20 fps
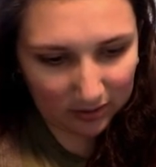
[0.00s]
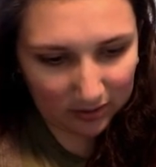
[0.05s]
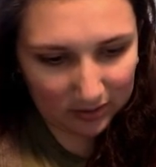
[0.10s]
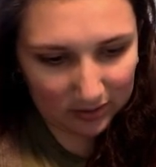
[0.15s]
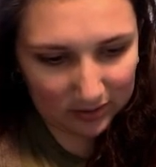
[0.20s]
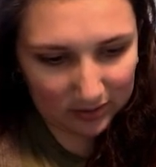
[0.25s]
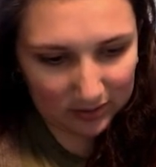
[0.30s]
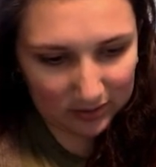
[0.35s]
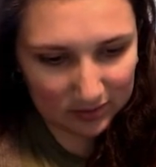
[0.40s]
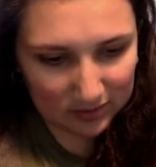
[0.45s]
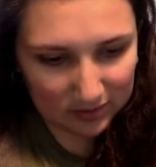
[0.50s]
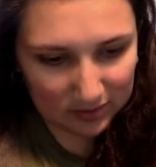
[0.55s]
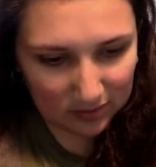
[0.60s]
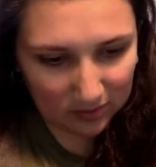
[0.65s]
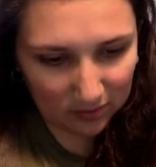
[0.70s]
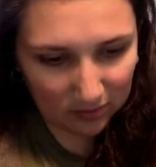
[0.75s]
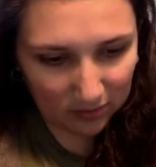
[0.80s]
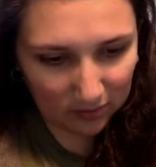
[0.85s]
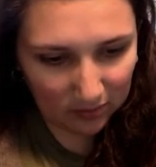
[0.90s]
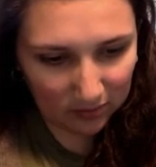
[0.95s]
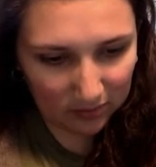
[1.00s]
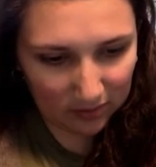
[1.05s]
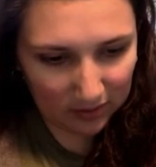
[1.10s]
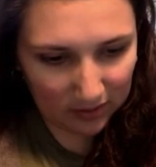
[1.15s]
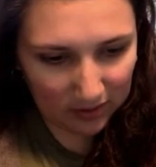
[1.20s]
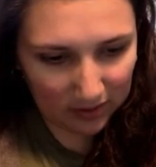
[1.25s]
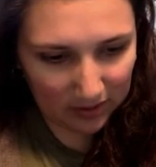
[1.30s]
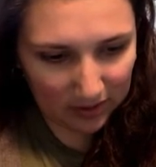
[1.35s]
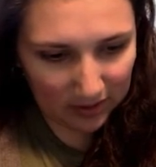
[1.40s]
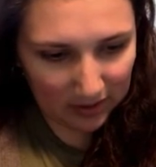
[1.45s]
So,
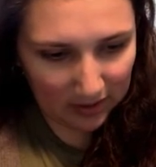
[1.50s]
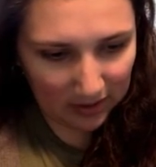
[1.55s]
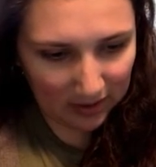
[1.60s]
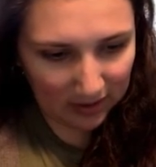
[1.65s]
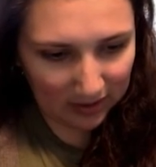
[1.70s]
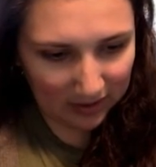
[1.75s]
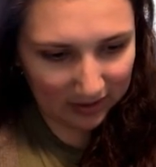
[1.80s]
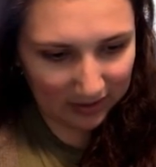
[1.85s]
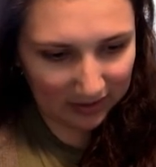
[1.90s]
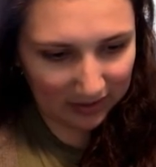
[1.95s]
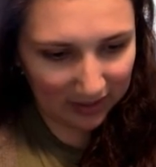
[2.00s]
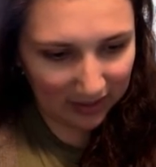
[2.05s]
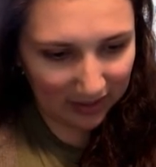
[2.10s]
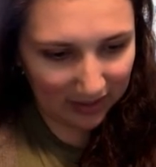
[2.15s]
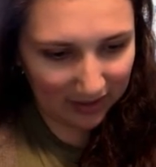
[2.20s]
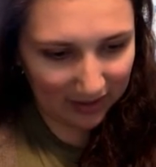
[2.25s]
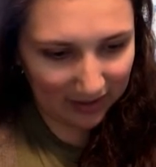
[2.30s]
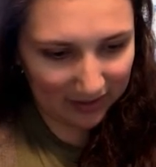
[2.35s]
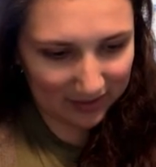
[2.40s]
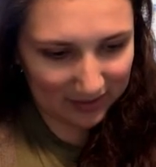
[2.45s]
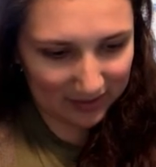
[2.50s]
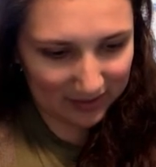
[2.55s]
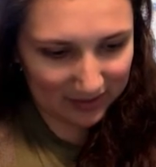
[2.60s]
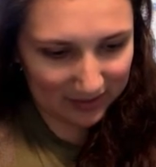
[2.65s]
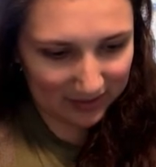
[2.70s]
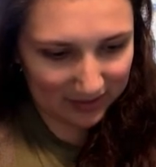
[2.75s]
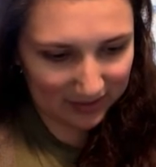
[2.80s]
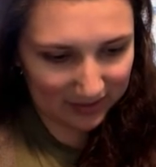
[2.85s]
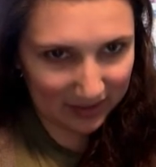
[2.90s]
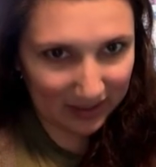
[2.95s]

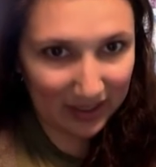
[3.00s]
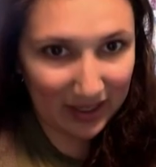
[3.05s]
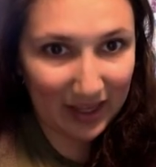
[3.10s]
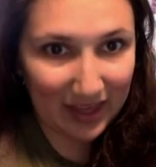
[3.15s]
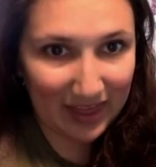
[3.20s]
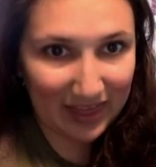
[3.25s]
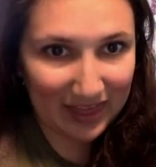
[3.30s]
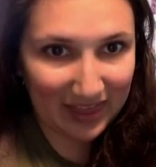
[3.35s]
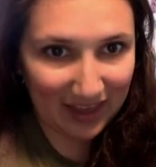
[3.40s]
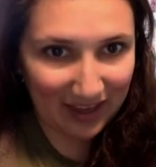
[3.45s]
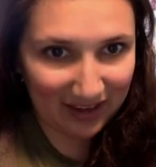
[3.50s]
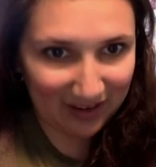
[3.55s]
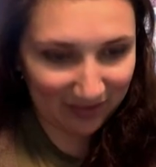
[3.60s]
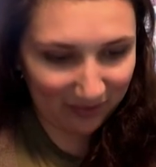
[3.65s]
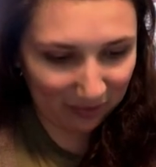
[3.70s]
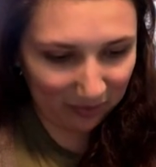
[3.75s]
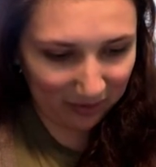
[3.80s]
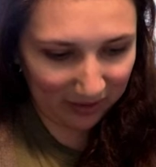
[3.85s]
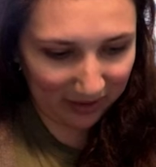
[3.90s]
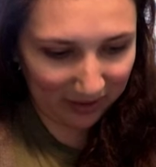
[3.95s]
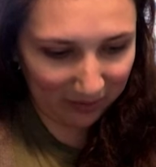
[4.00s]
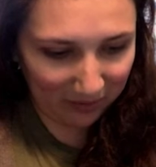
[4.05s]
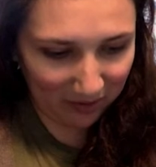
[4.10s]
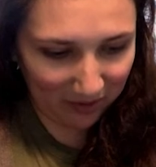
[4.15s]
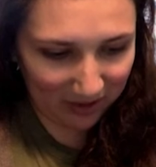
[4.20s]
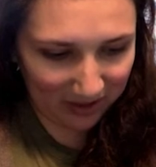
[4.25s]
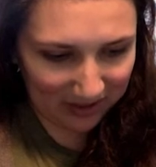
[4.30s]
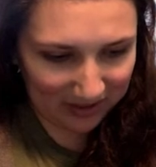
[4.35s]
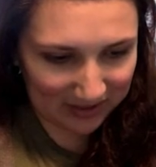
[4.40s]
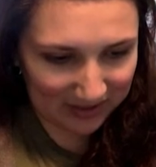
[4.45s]
yes, that is what I
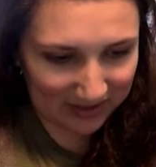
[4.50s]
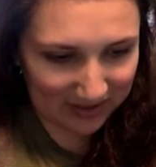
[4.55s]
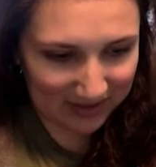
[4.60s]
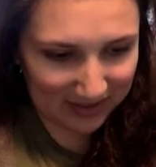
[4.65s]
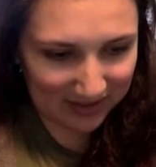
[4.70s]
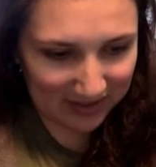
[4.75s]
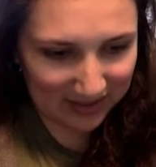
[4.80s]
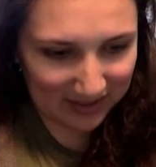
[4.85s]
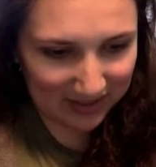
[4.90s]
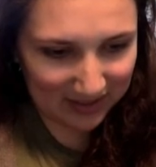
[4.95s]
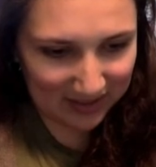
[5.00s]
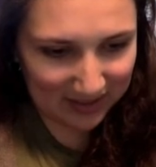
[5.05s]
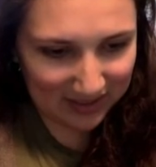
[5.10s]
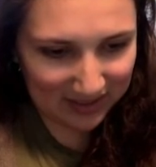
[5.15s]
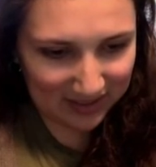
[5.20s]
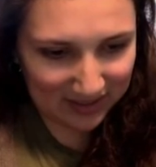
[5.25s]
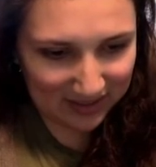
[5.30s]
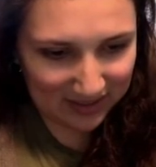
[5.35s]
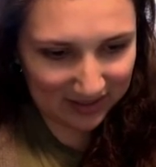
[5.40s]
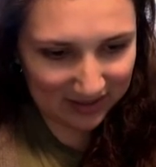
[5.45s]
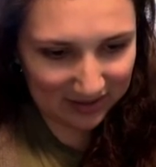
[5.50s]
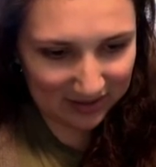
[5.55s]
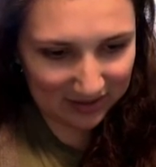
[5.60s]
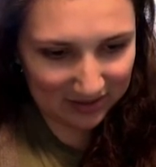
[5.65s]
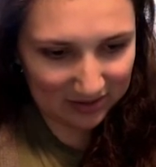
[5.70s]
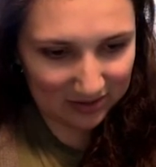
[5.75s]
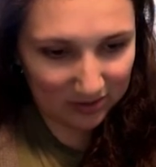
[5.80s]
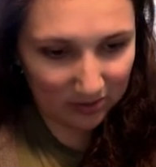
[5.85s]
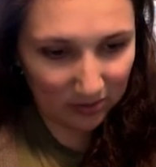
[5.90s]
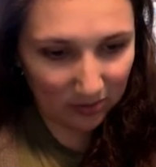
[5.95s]
want.
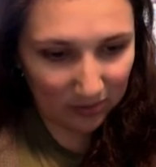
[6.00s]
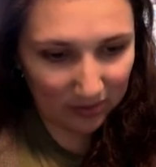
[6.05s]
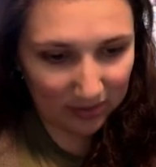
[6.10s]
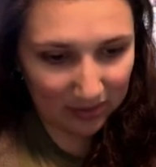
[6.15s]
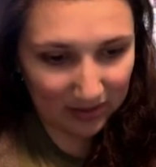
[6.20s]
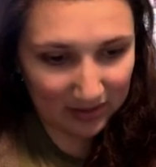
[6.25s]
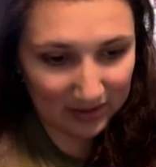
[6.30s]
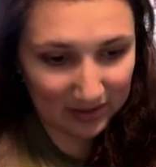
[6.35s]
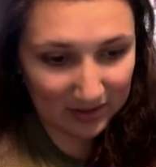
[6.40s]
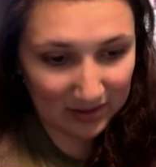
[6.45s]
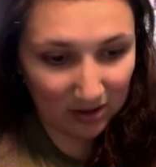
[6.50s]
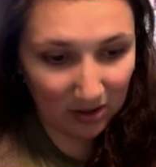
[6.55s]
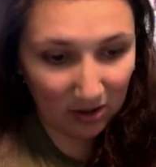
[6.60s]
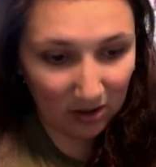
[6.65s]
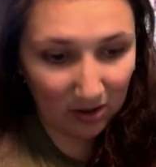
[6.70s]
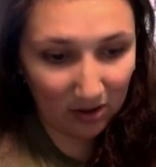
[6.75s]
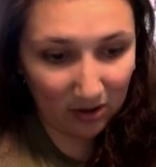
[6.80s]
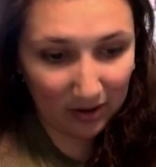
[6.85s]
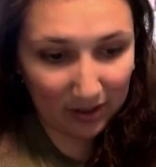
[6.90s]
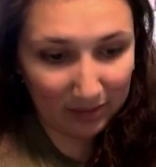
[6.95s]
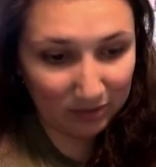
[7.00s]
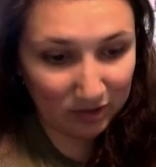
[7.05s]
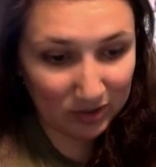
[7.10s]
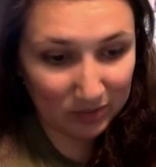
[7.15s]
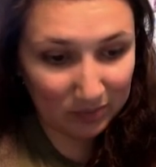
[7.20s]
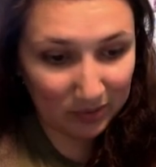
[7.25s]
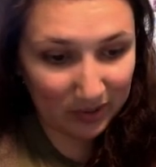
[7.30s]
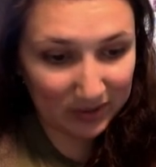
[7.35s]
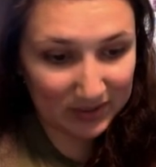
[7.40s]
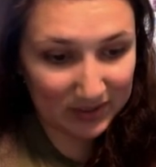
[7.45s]
So this is all, I'm just
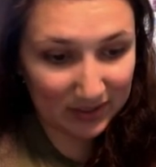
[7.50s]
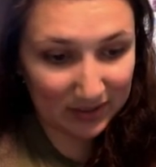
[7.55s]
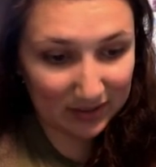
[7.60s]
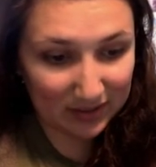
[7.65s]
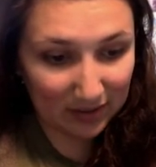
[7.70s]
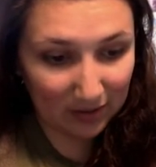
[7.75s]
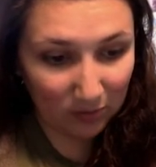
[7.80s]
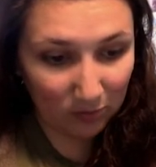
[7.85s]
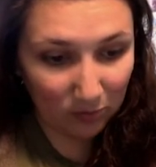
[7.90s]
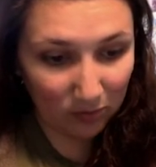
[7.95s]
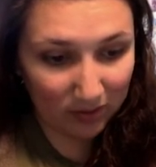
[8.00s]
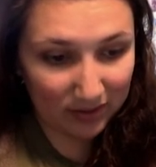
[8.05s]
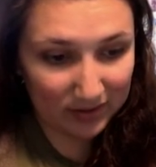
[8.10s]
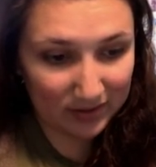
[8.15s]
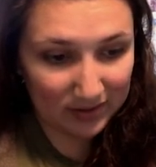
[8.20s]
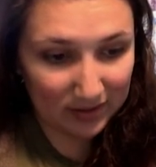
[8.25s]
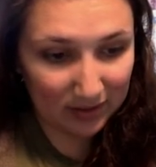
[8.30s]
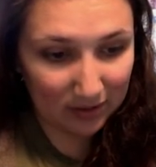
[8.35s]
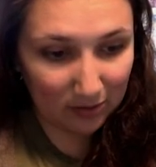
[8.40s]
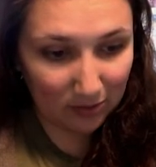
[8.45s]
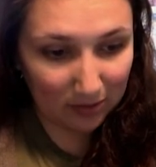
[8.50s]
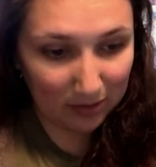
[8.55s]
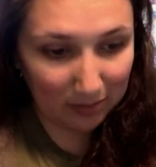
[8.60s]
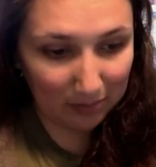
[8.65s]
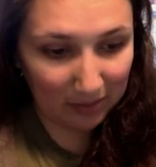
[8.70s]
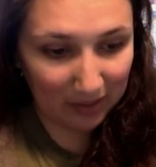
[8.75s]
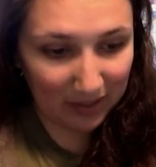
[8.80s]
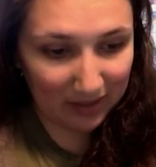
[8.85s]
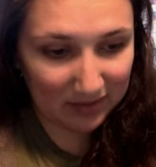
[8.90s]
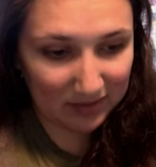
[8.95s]
pressing down once and going
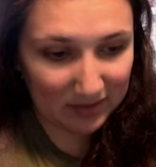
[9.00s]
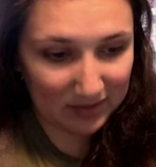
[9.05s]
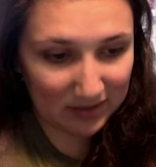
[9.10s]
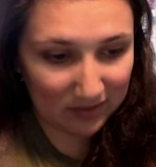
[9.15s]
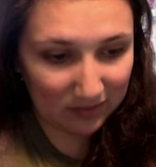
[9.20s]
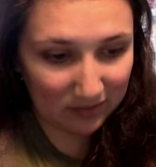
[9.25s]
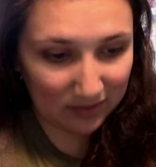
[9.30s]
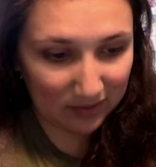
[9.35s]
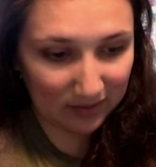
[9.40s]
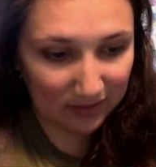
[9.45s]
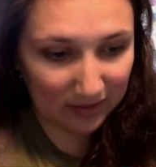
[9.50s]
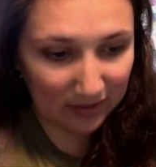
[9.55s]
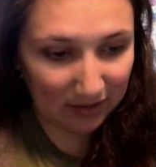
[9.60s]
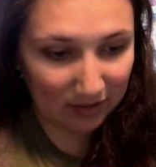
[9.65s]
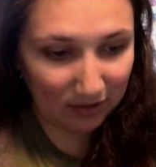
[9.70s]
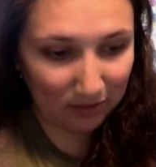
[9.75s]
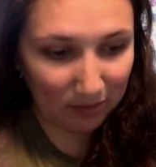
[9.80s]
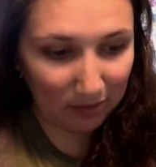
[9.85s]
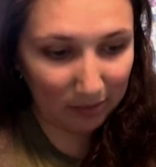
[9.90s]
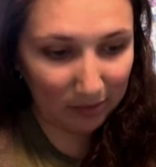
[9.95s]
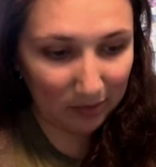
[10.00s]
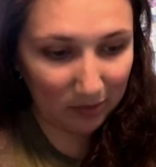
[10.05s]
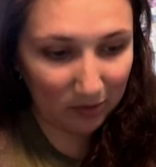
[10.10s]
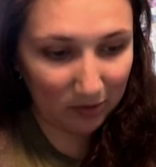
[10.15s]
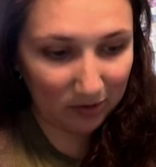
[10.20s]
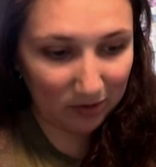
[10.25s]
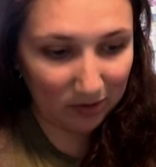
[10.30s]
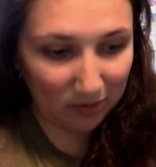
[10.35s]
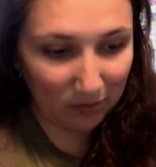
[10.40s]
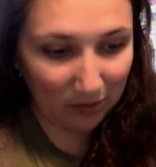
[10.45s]
past everything. You're probably
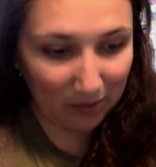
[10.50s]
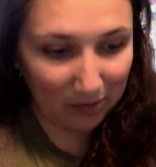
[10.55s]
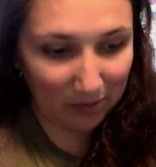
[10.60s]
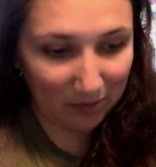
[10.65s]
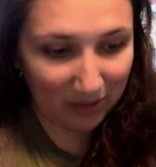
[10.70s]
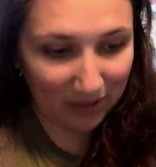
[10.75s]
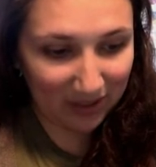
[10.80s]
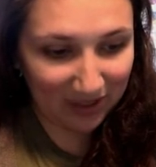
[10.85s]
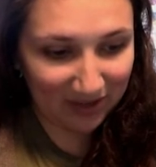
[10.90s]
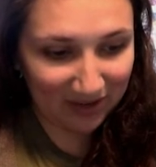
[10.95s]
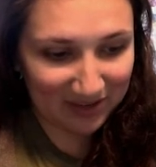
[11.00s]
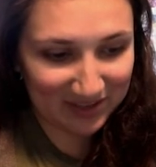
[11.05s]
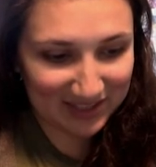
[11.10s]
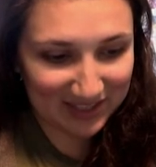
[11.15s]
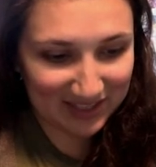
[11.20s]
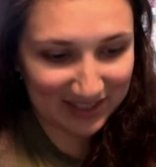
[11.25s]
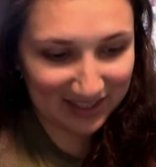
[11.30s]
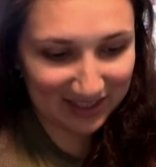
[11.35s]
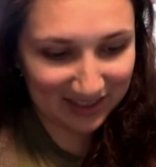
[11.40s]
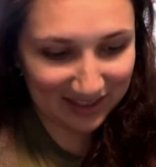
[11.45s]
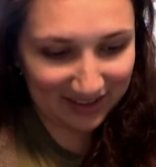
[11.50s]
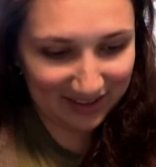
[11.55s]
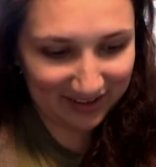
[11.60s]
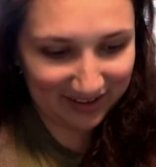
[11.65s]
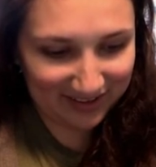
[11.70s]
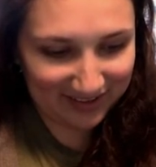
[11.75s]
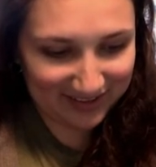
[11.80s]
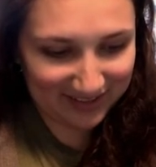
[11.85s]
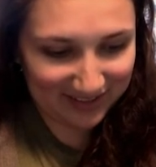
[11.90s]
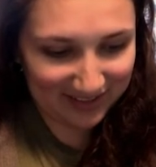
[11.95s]
wondering why I'm going outside the
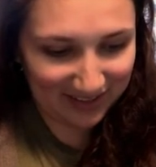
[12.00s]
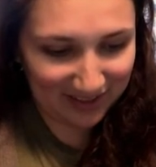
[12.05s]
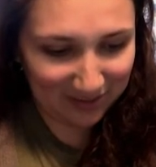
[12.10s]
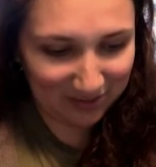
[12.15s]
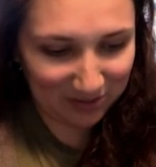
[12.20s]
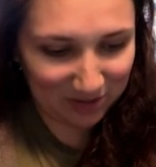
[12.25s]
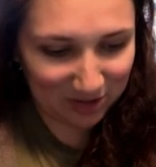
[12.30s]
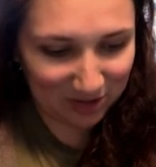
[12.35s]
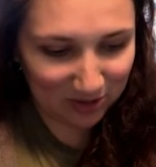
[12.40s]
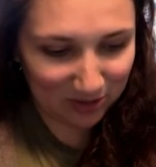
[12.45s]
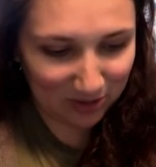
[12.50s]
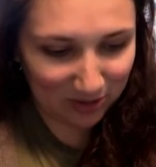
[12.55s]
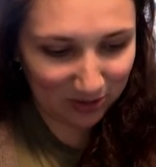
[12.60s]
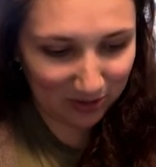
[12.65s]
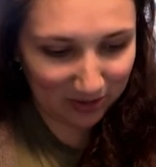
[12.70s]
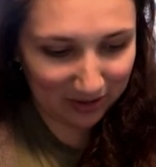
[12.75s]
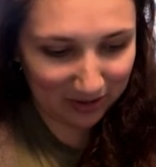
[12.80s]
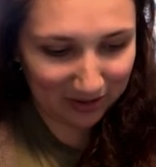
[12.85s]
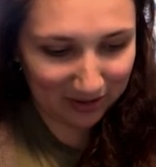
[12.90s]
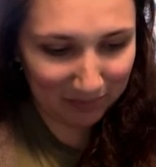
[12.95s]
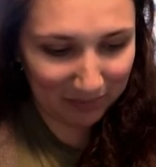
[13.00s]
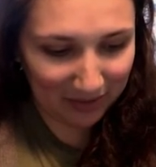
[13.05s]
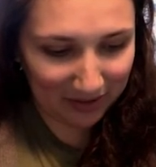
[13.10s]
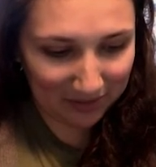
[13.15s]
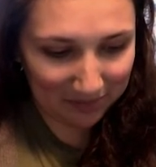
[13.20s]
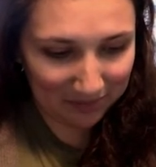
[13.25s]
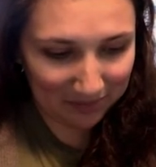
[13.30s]
lines, and I will show you in a little bit.